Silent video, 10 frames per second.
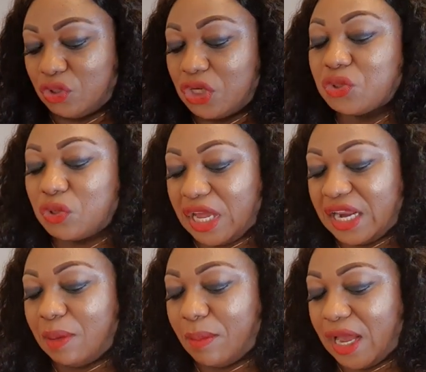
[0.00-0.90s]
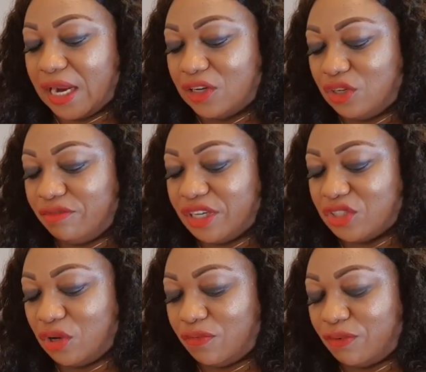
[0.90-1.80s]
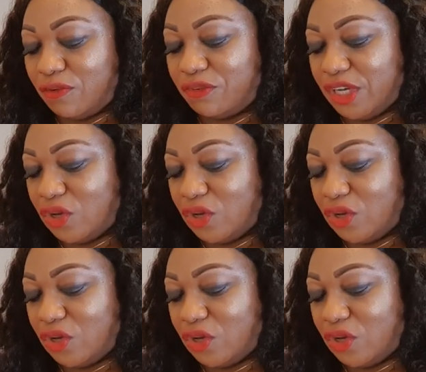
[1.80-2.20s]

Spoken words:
Just look at that man at the University of